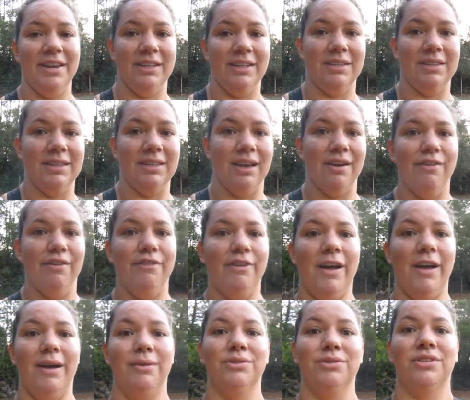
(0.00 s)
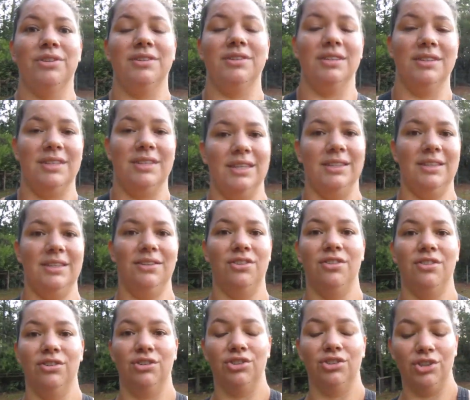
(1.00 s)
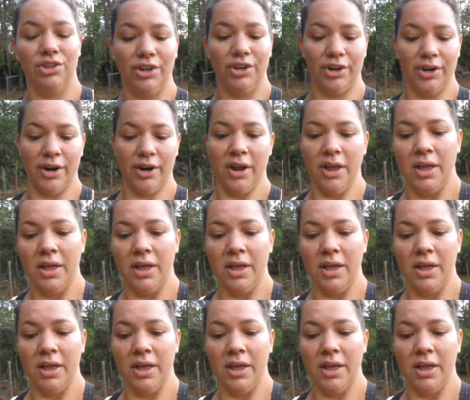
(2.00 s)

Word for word: itself. I was just addicted to the sugar